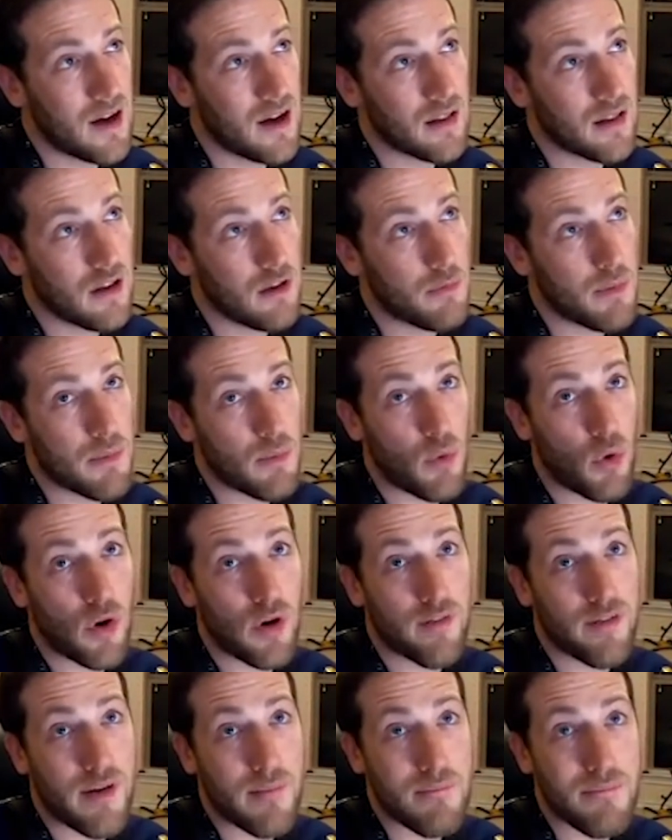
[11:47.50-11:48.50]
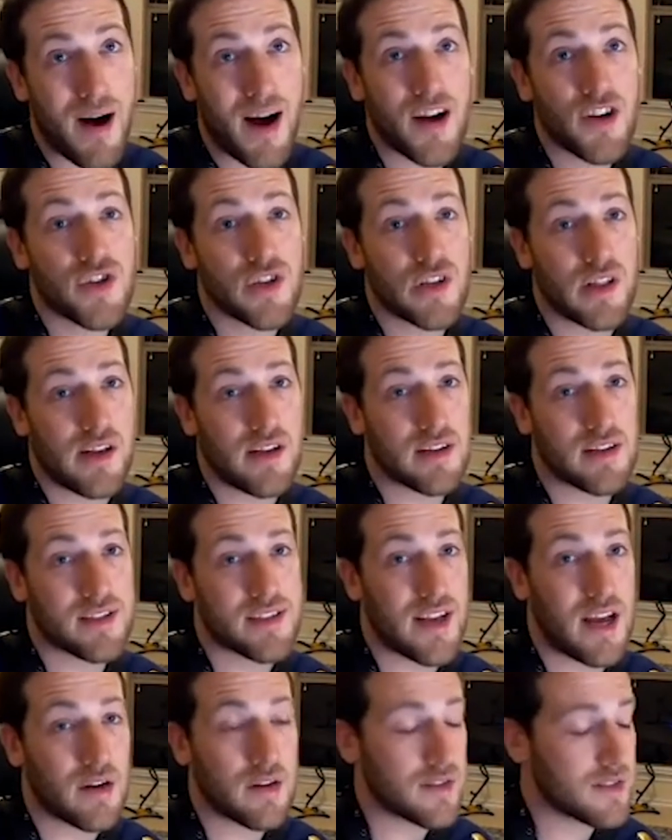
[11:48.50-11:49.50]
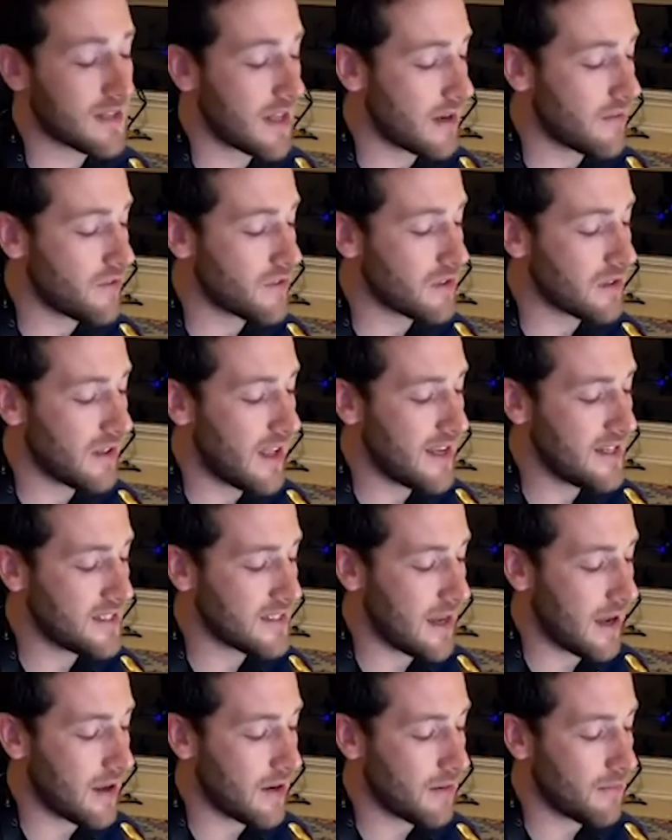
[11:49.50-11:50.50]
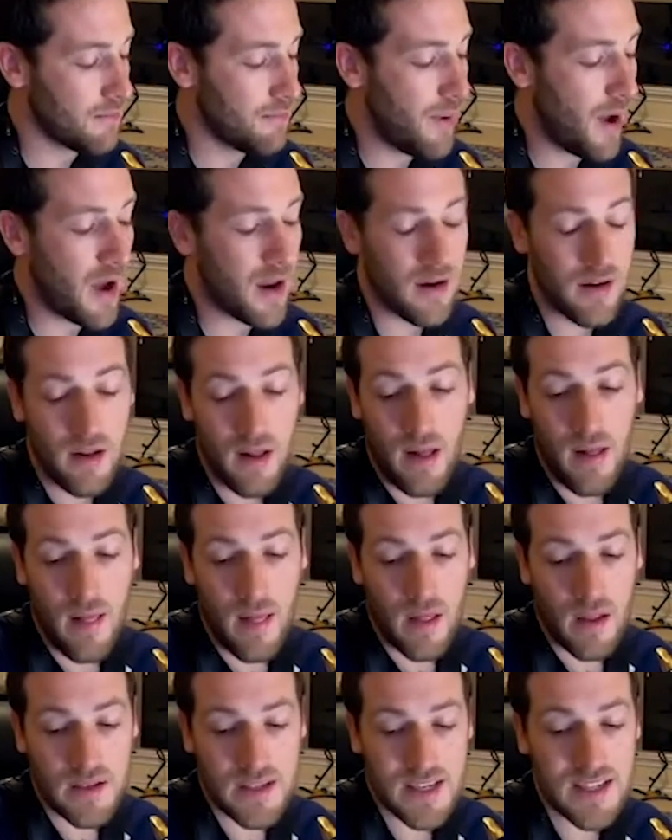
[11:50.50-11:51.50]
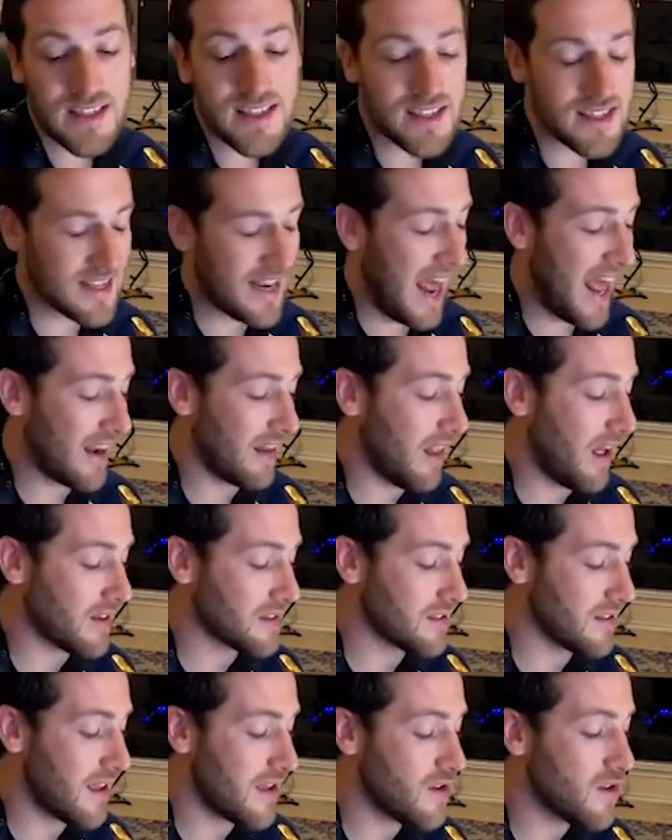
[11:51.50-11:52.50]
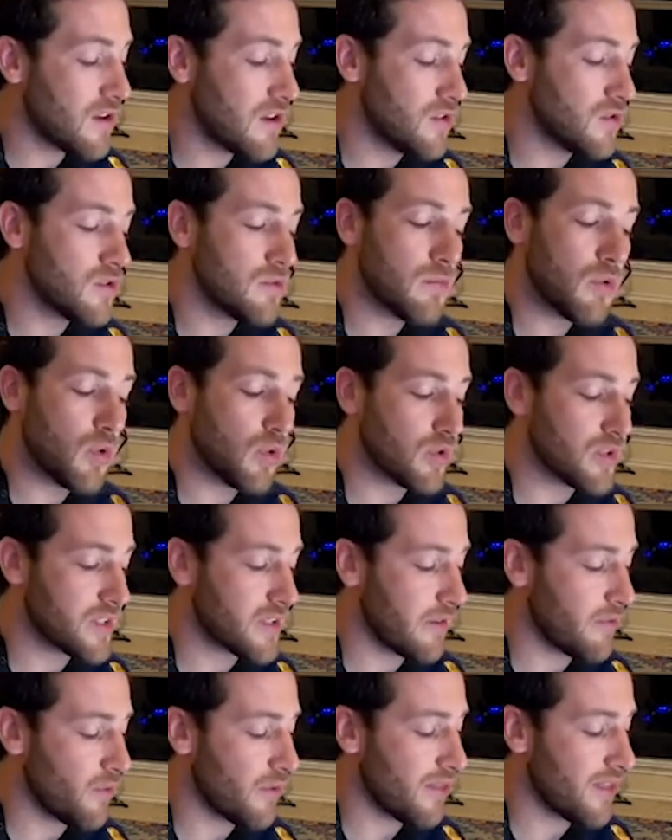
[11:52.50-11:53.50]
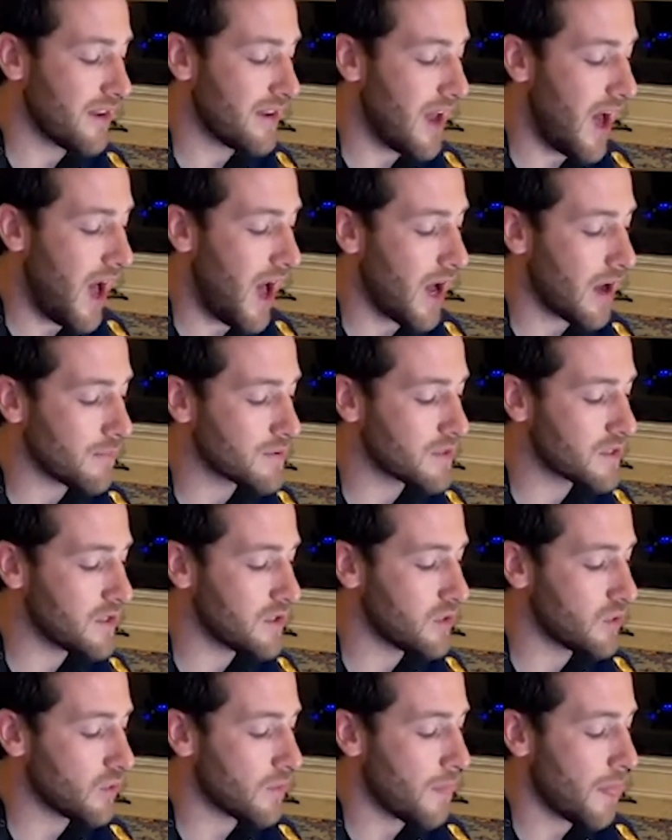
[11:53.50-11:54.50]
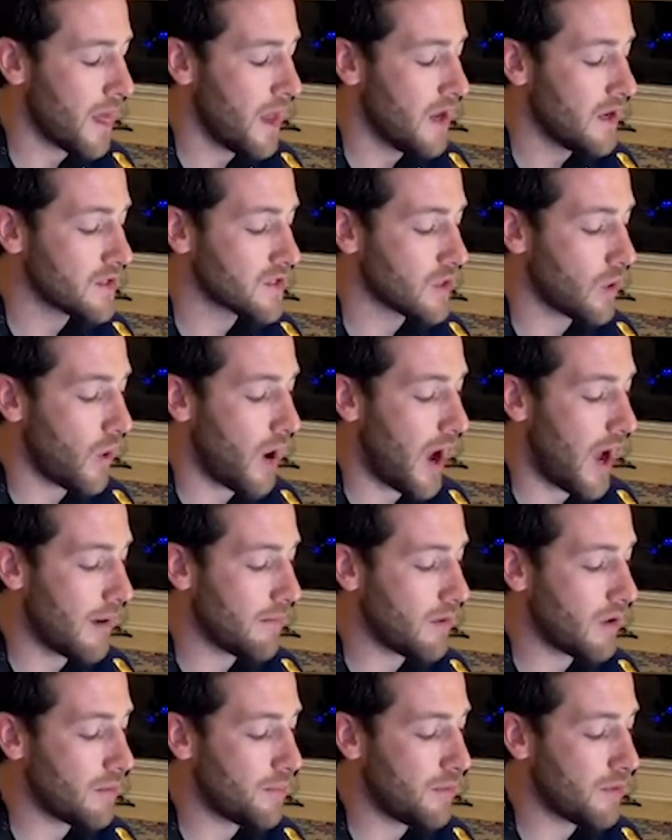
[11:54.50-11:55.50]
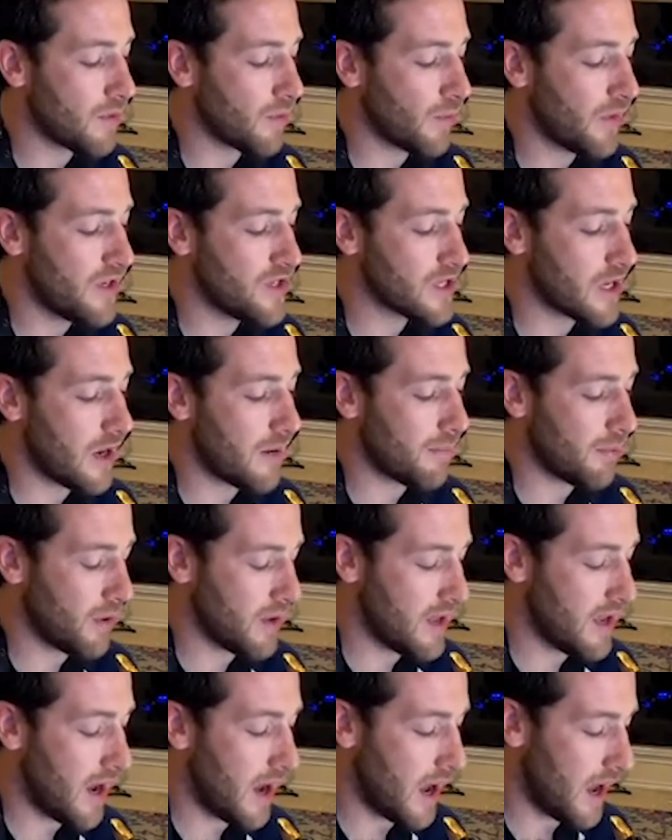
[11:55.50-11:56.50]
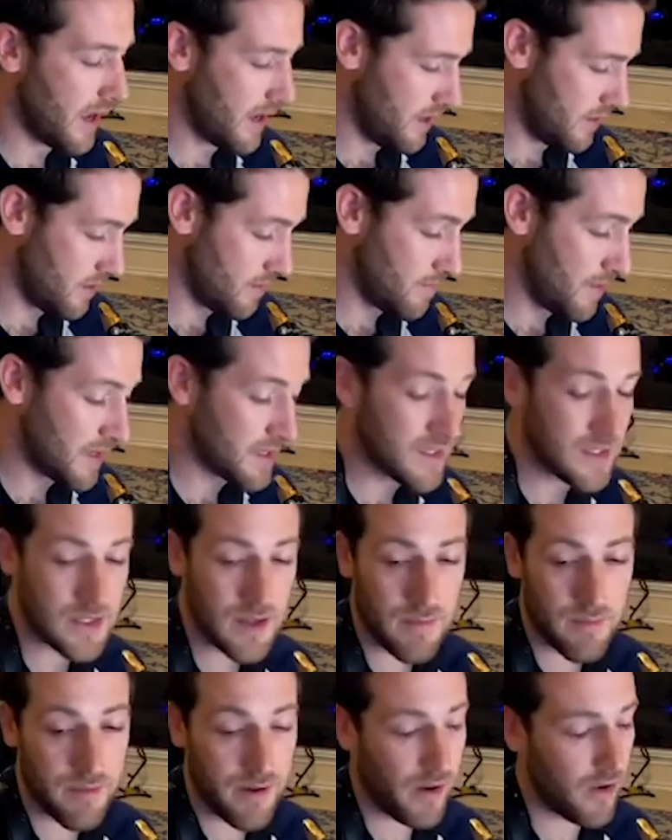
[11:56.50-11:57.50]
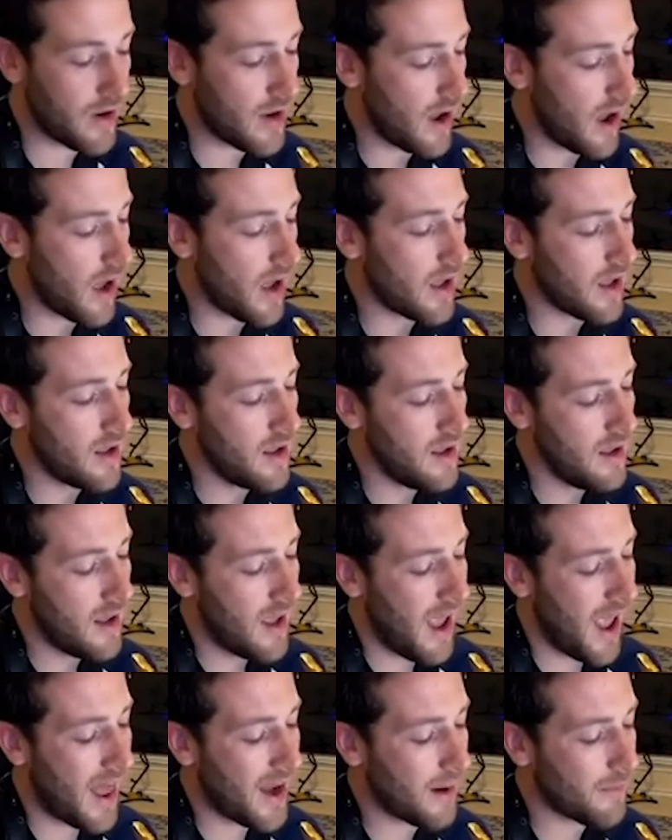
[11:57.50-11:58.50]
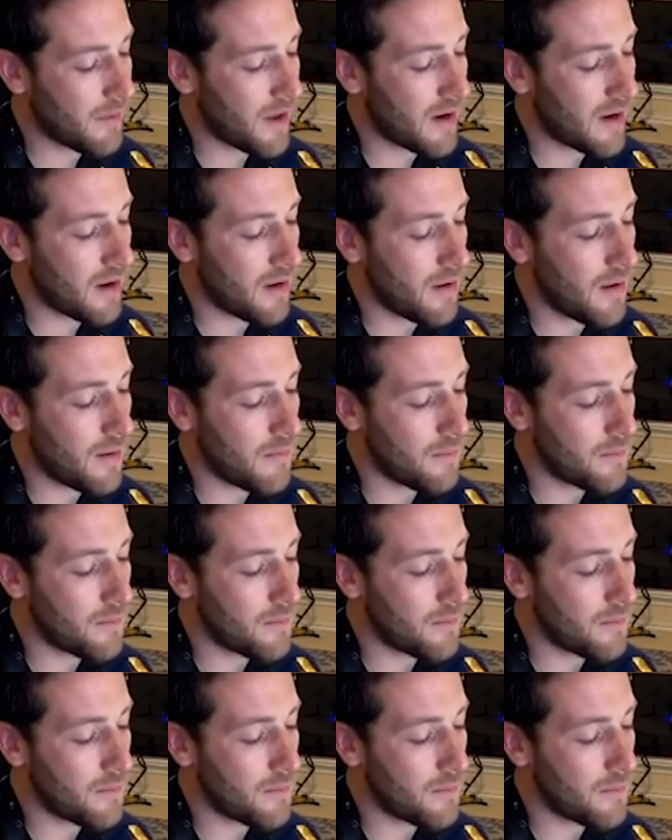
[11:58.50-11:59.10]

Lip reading: little bit more of a modulated sound instead of a delay sound. But since it's an analog delay, you can do some cool stuff with the knobs too. So I'm going to put the regen up pretty high, the mix is up very high, and I'm going to